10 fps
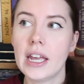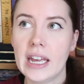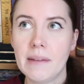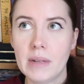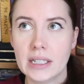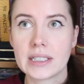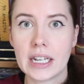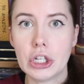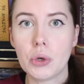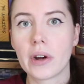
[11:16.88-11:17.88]
It means
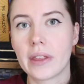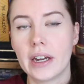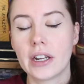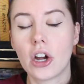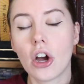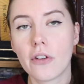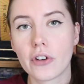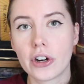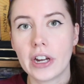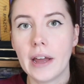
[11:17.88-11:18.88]
that you are then
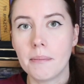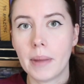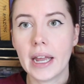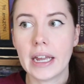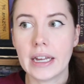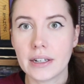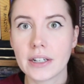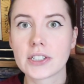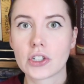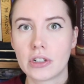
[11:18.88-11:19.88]
covered and paid
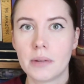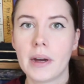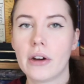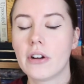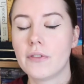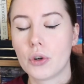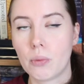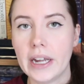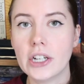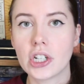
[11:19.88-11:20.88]
a certain amount of your
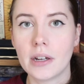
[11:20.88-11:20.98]
wage